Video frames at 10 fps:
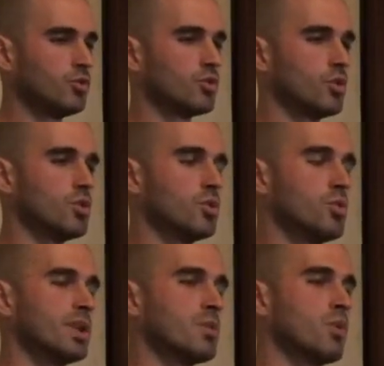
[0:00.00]
So
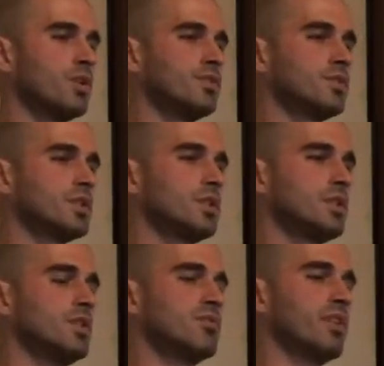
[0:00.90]
when I was
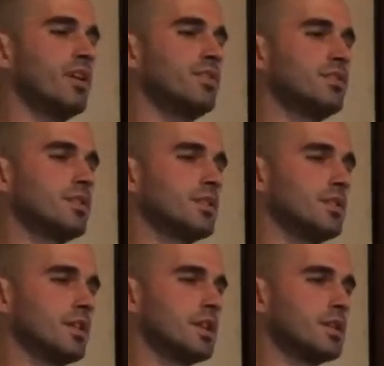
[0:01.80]
in
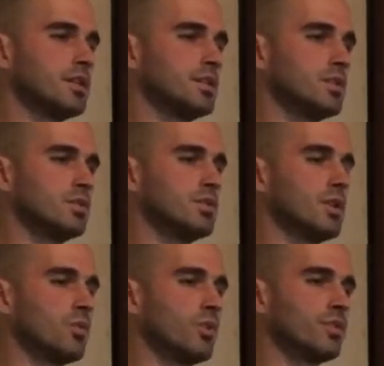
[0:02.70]
university, I,
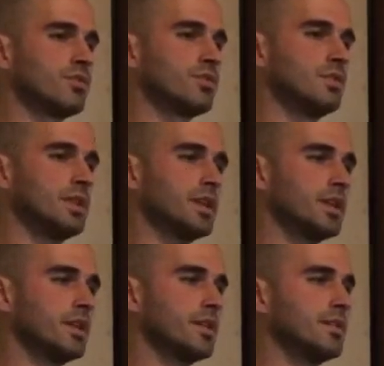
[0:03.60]
there was
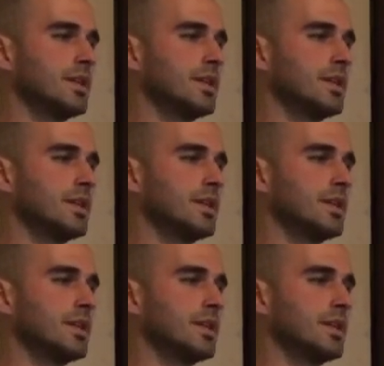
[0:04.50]
the,